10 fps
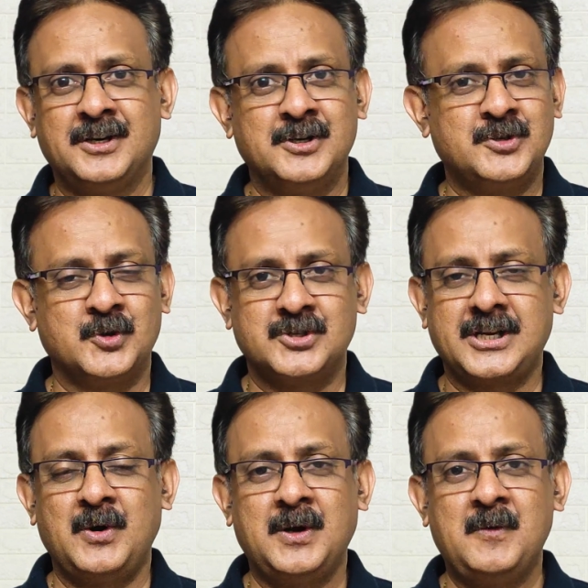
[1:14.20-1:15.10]
So
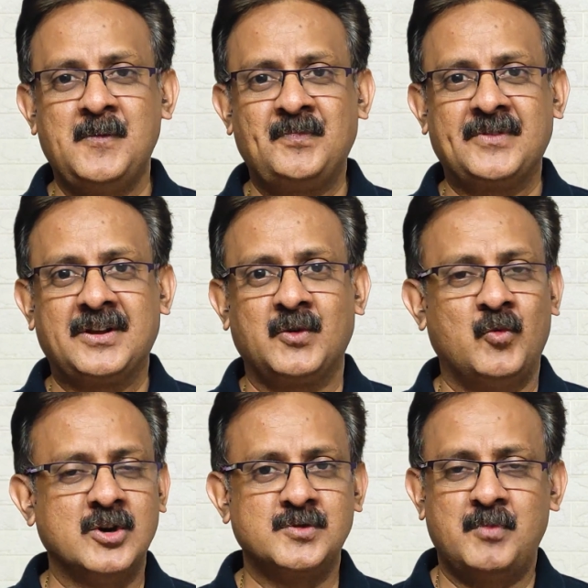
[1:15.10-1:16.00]
Saurav
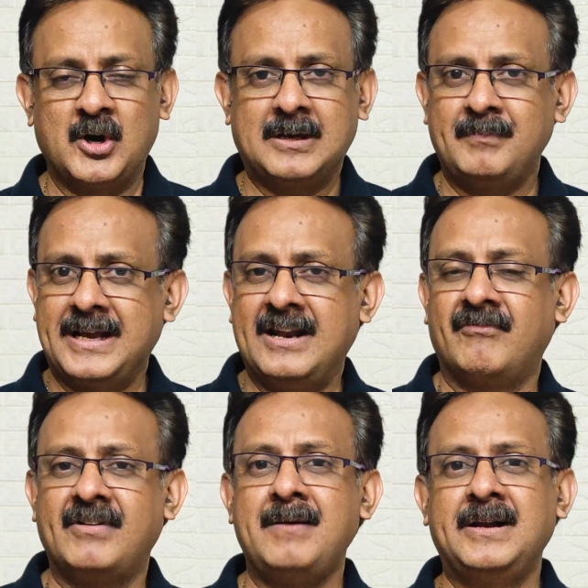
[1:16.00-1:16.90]
was brought up in a
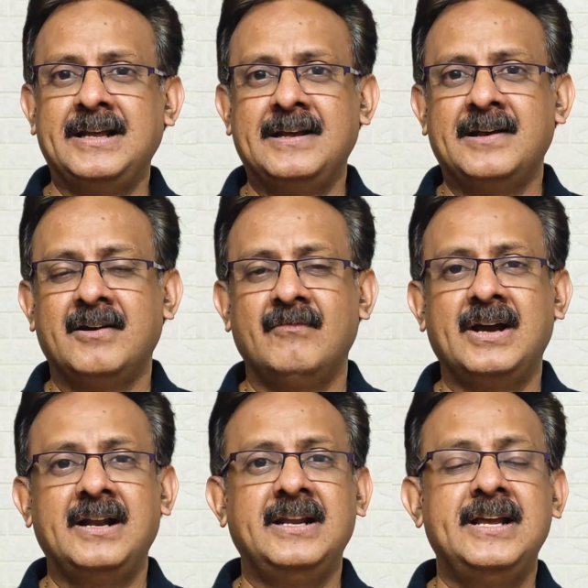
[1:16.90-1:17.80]
family
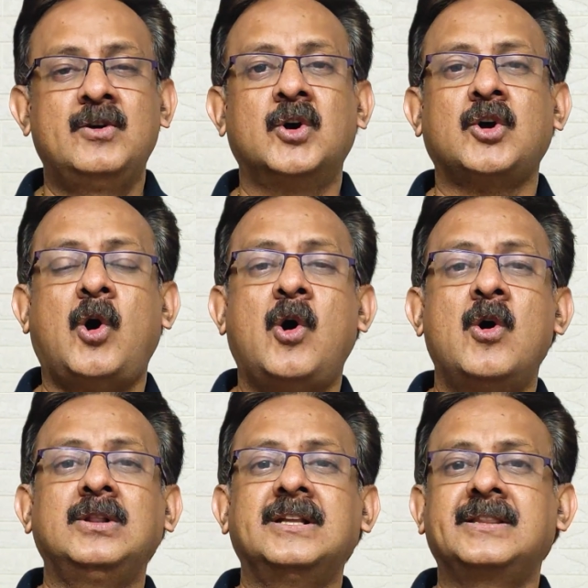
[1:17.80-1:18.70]
wherein he got
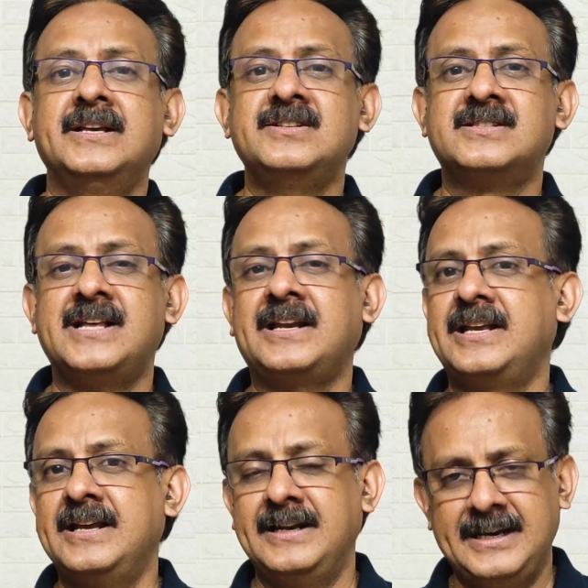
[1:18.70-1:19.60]
all the things that
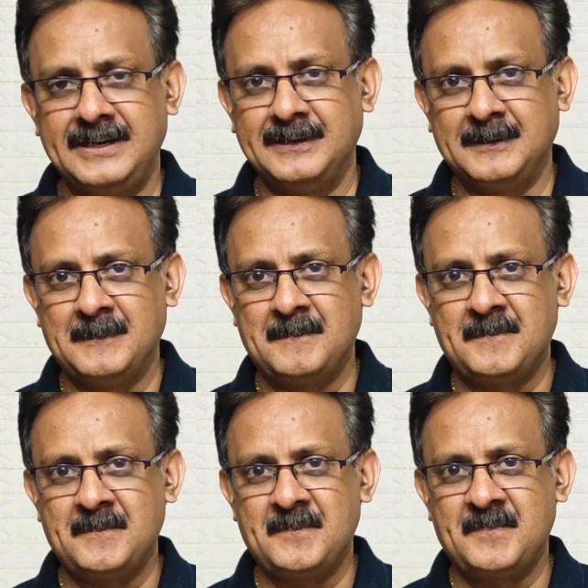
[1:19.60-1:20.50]
he needed.
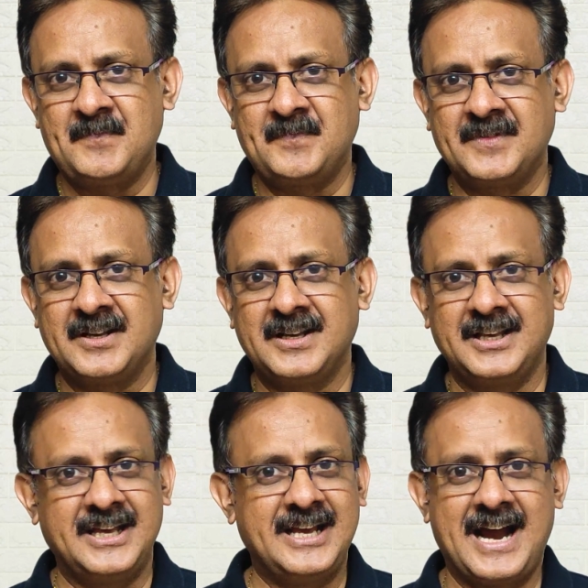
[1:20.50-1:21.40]

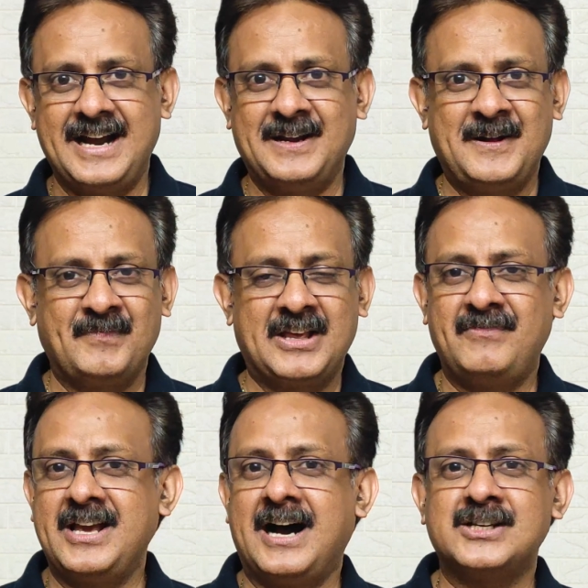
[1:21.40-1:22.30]
If
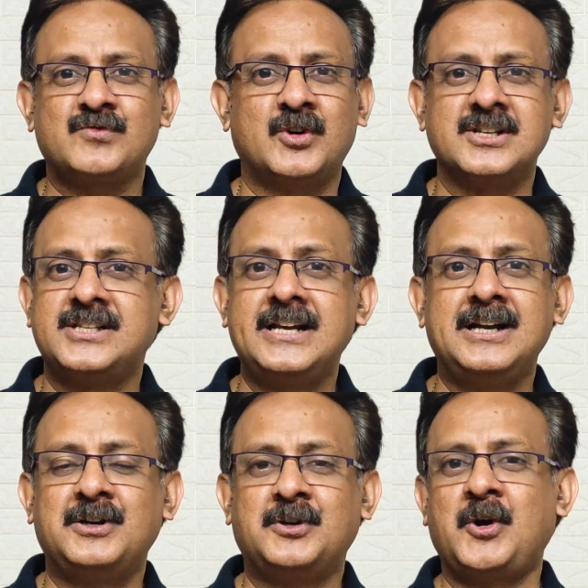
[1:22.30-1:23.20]
he asked for a
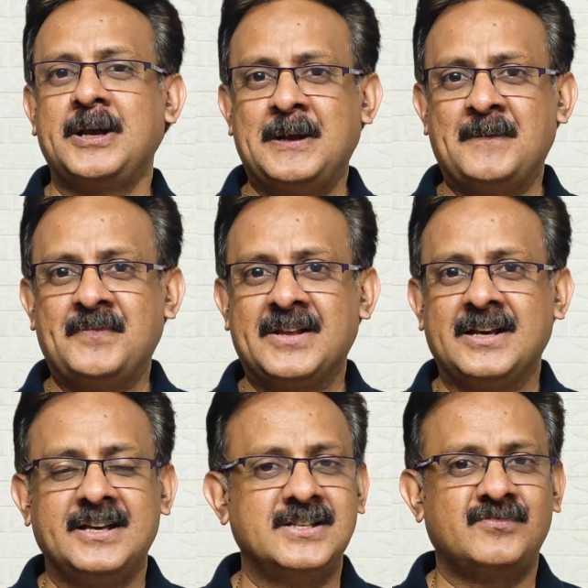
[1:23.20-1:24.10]
single toy,
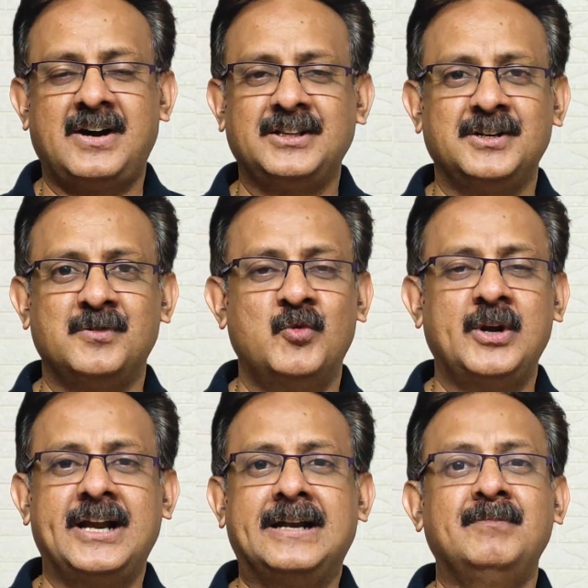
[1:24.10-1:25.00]
his father
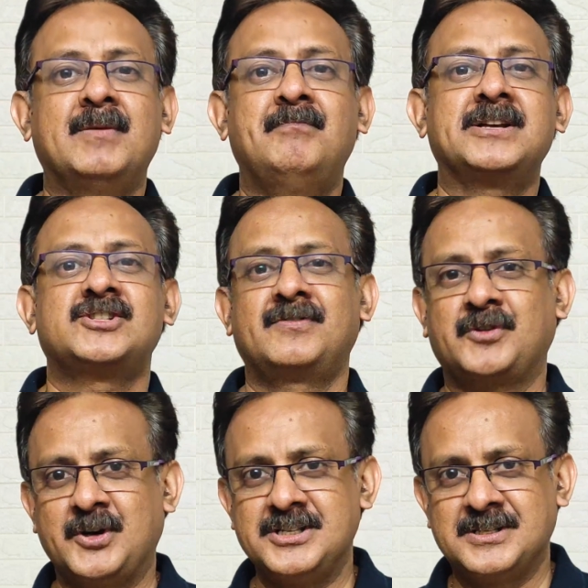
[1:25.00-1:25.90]
would get him the best of
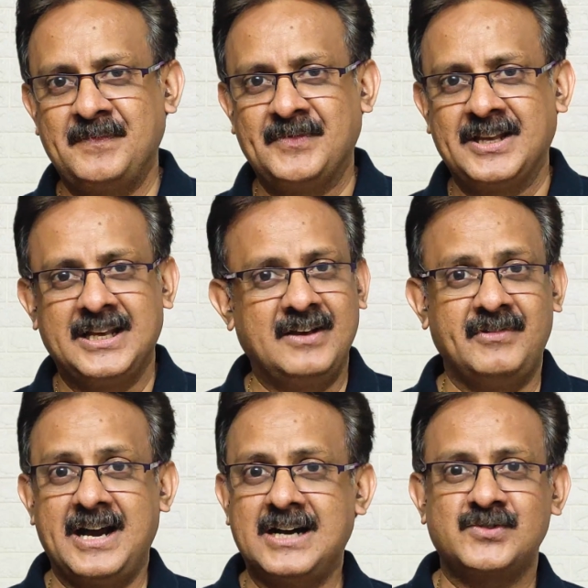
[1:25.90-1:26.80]
toys. If
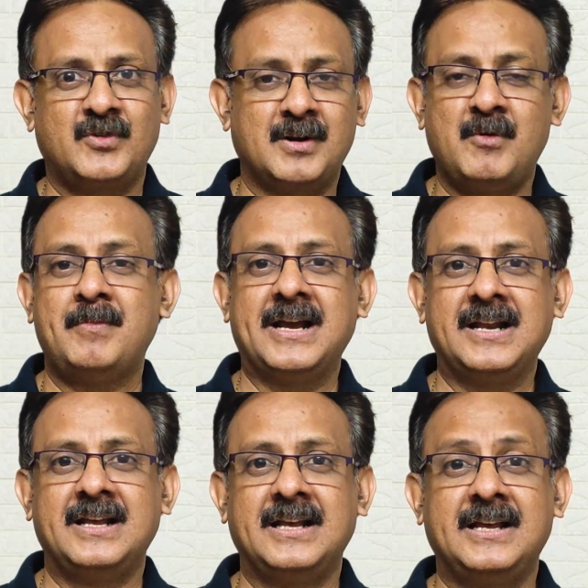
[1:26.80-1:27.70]
he asked for a
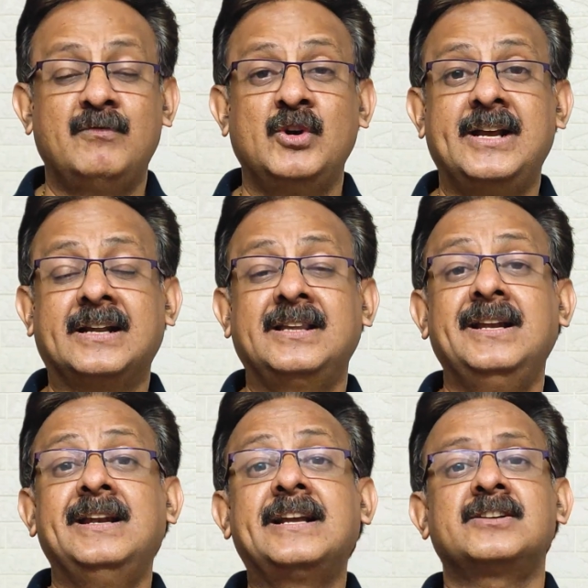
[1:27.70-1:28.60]
mobile, he would get the
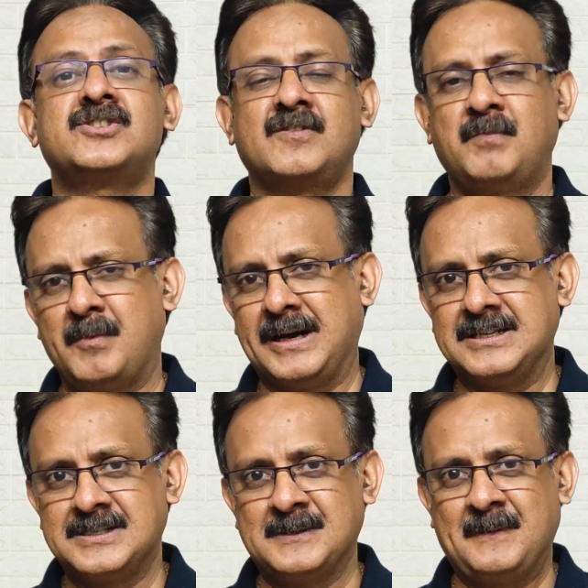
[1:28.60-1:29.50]
latest of
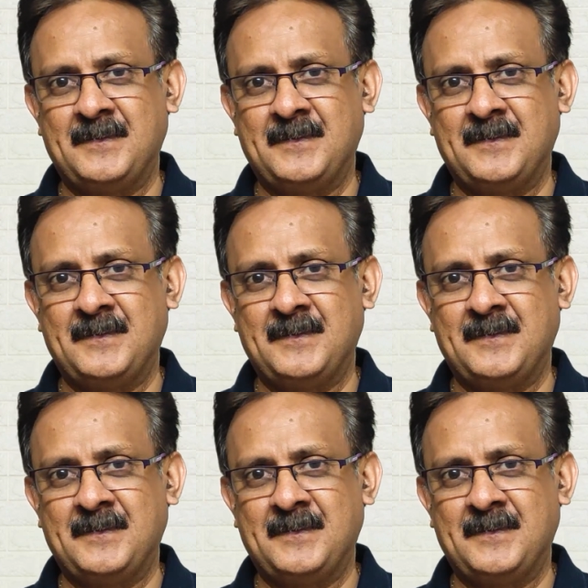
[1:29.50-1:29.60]
mobiles.